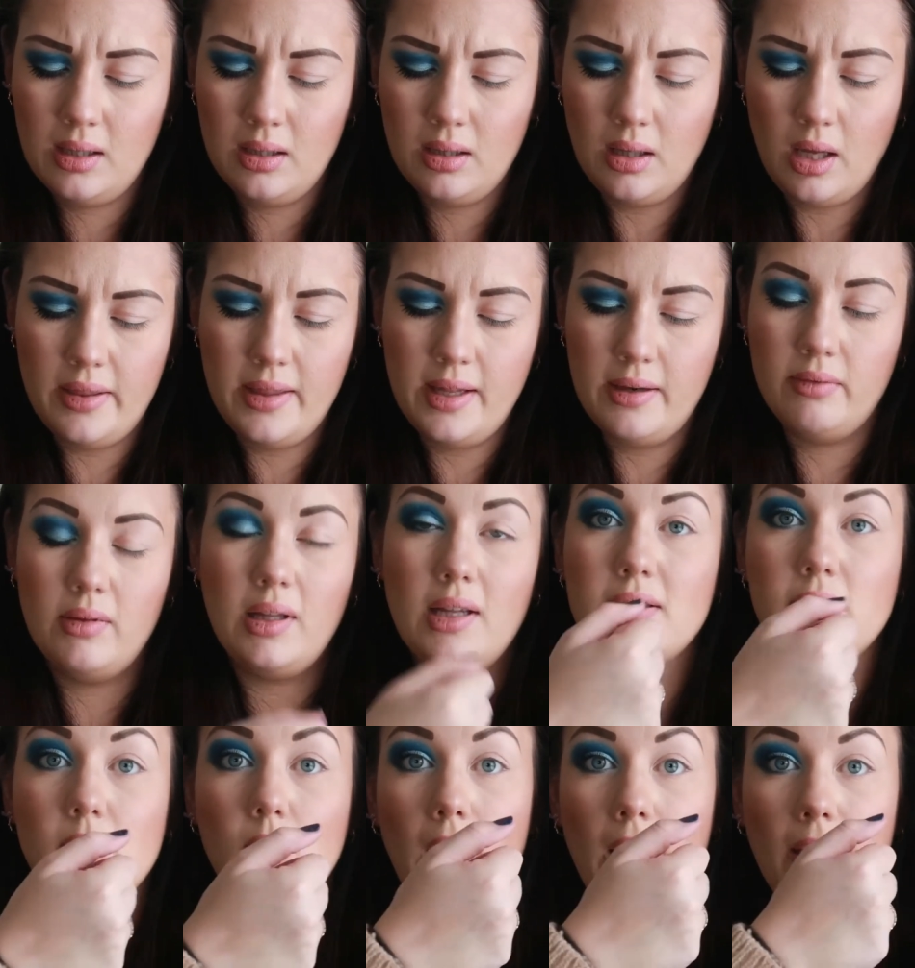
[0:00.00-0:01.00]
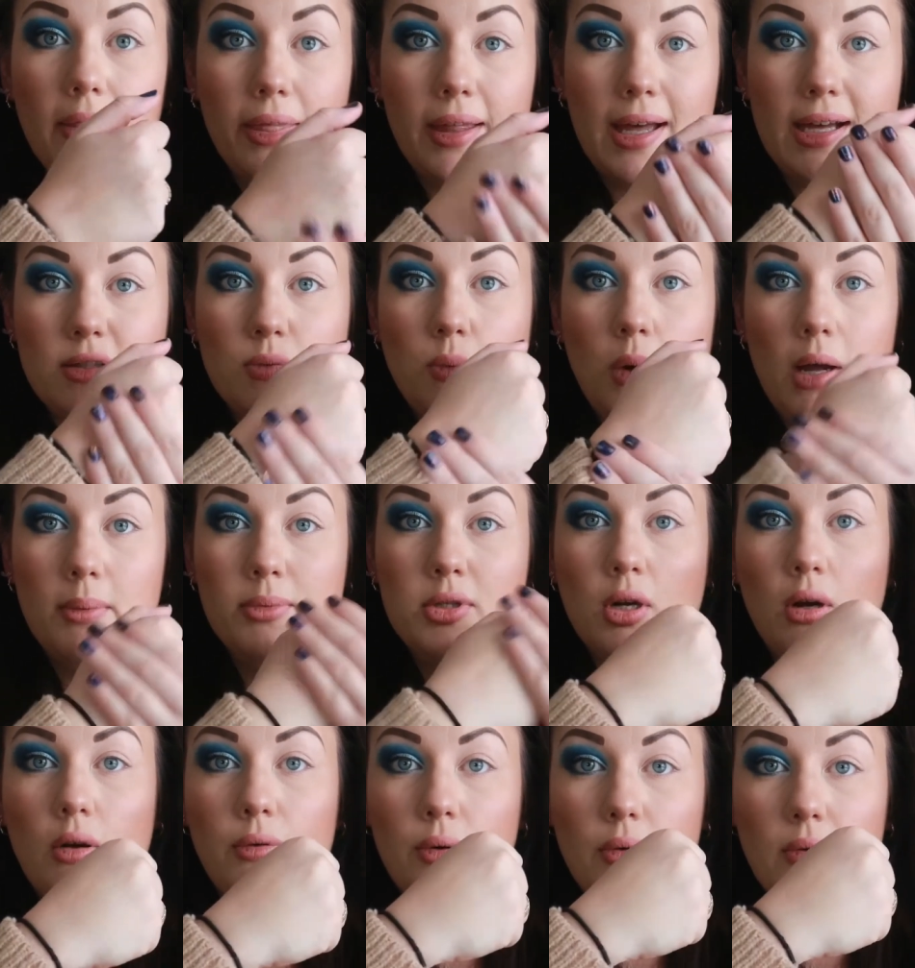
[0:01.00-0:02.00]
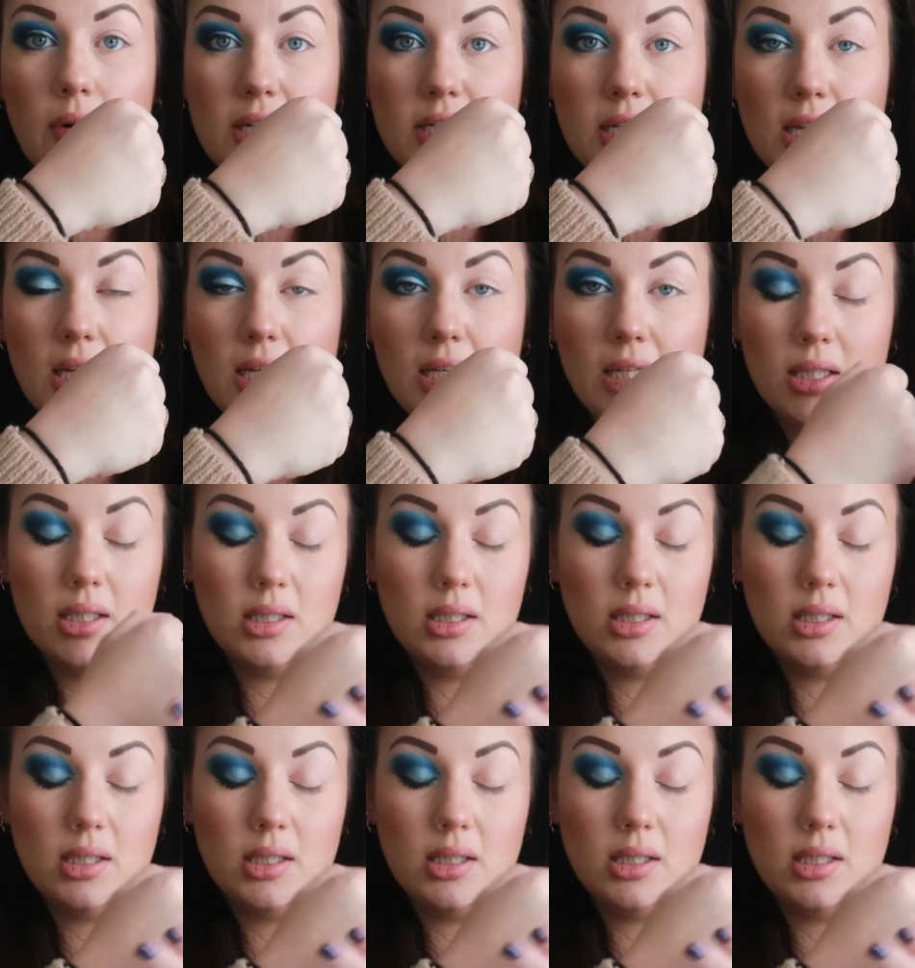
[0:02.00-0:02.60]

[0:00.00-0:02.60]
Like it's like that's wiped off already.